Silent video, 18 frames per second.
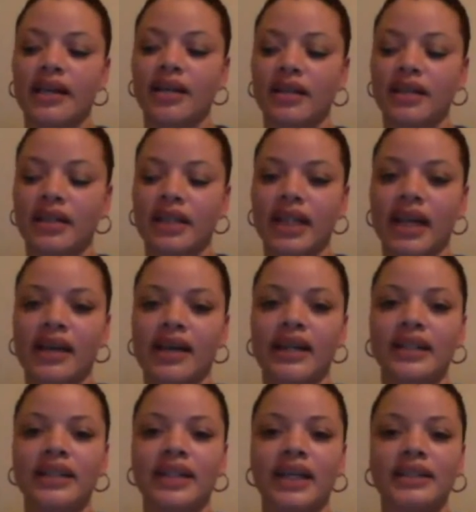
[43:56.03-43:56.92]
as hell, and
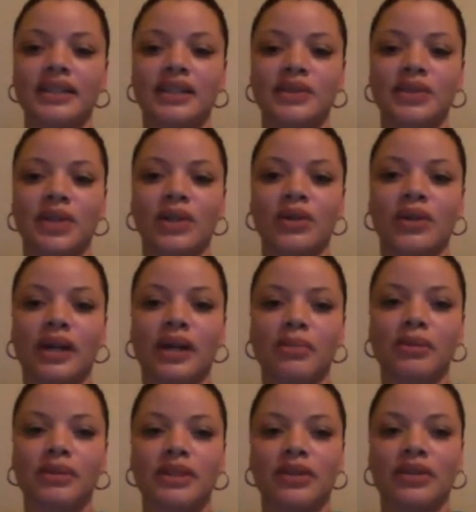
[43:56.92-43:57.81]
I'd like to do a whole
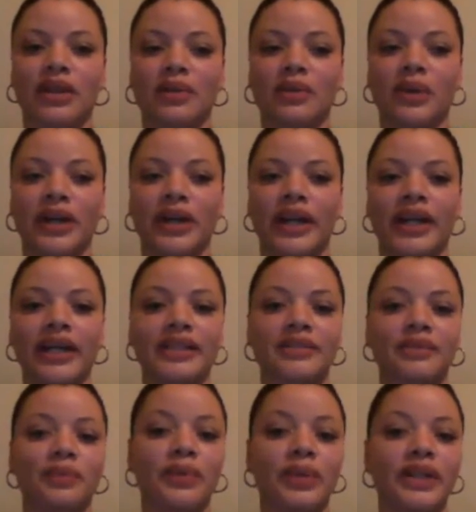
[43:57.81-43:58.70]
episode on
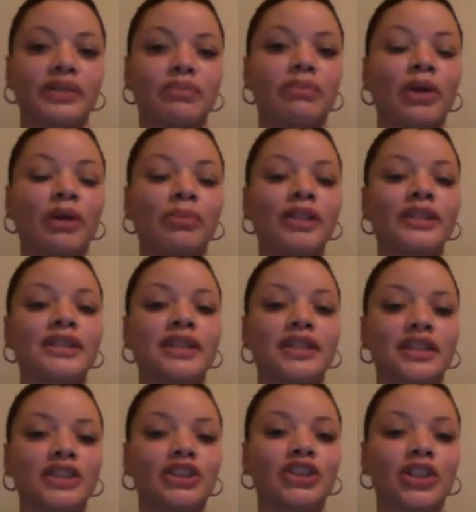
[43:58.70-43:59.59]
what moments
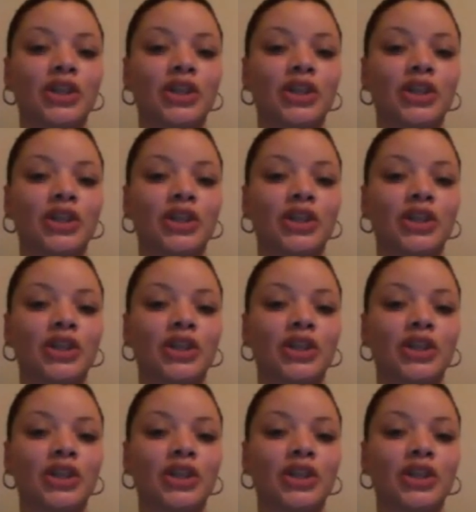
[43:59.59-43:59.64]
in the